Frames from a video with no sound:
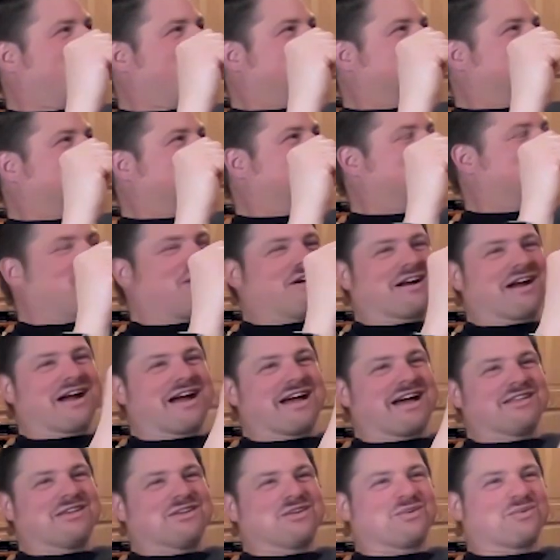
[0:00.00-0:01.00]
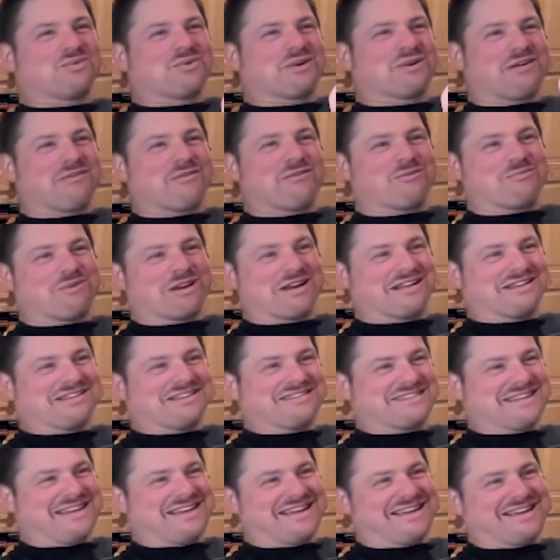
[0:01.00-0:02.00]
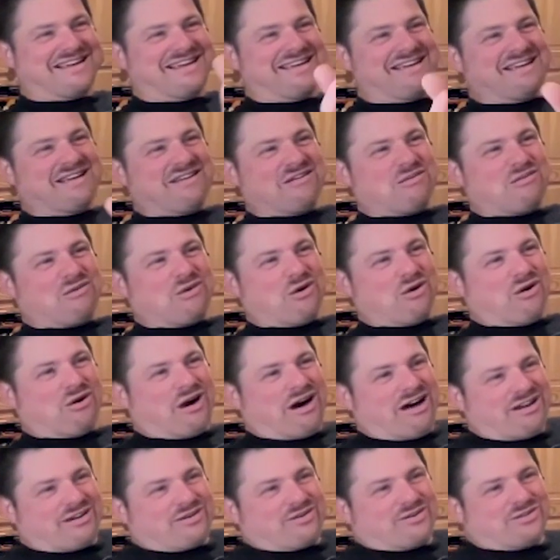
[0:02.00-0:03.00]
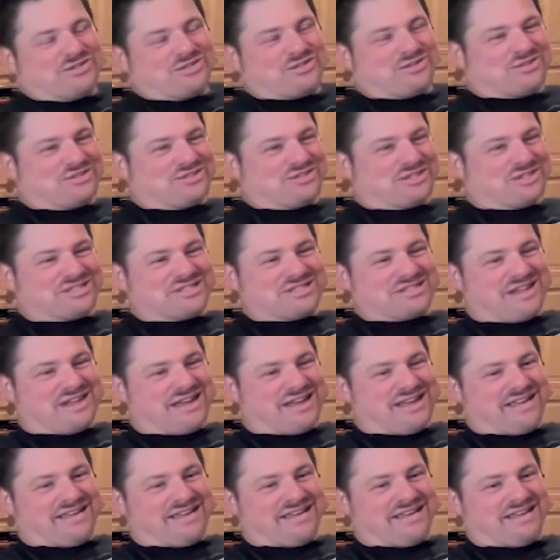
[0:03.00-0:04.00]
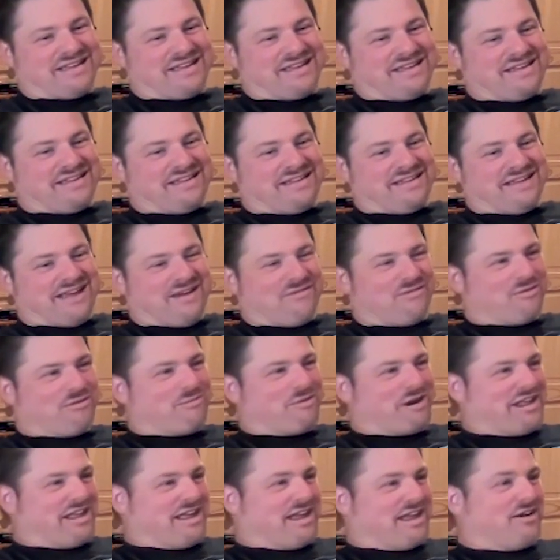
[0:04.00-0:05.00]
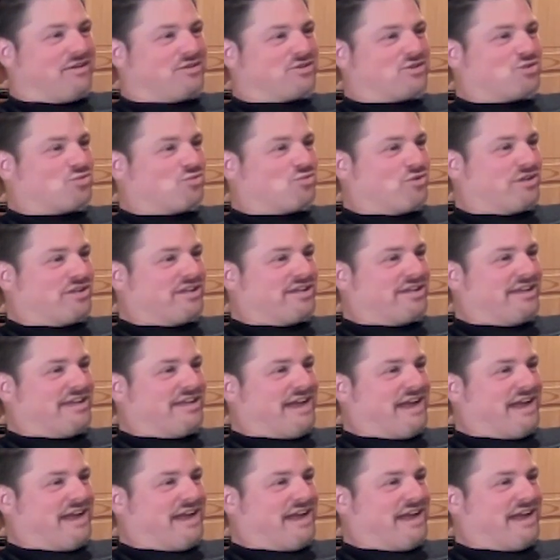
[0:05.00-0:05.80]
hunts on Long Island or whatever. But it's like, well, hunters are just like everybody else, really.